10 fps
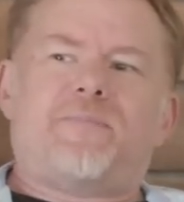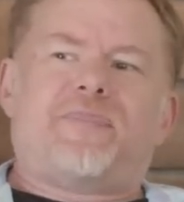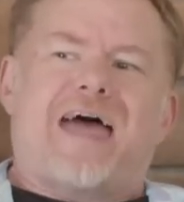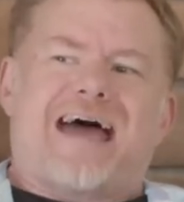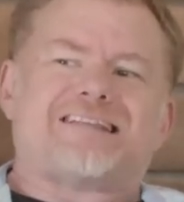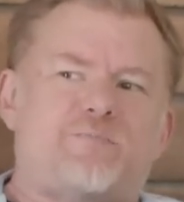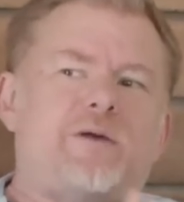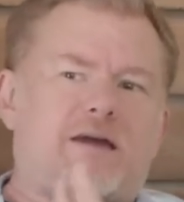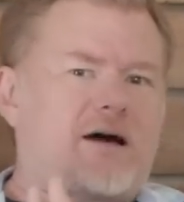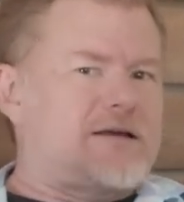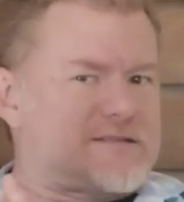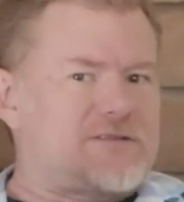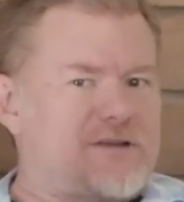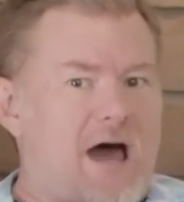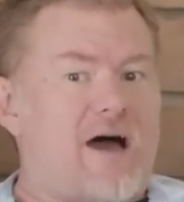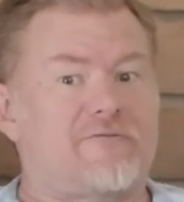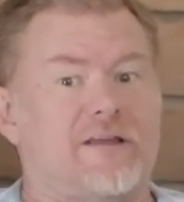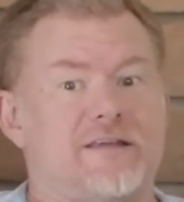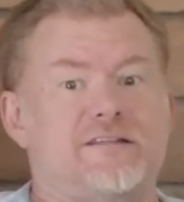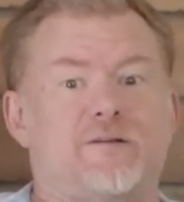That's because they're not
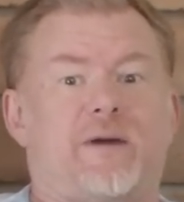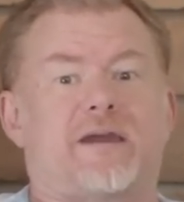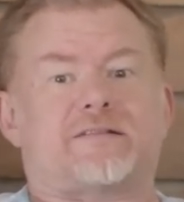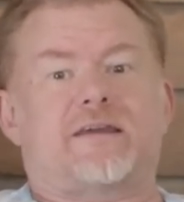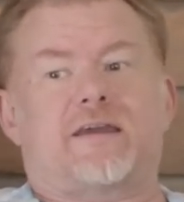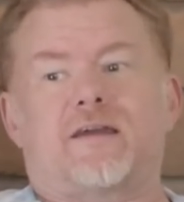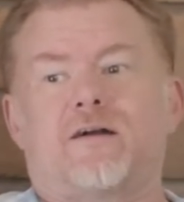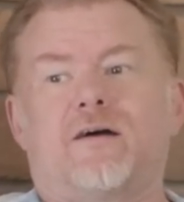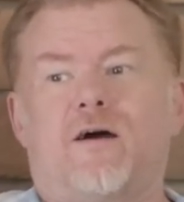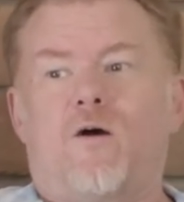really depicting